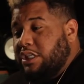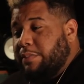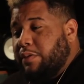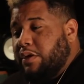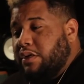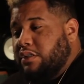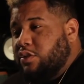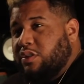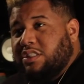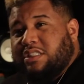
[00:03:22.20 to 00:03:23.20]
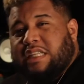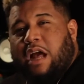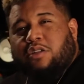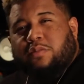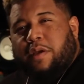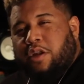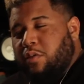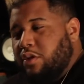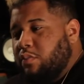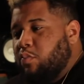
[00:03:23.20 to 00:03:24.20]
deeper, so it just sounds better
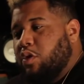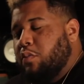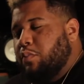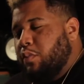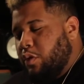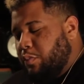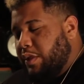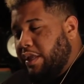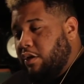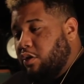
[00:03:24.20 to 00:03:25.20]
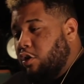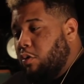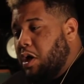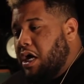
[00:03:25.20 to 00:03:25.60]
when you play it on a lower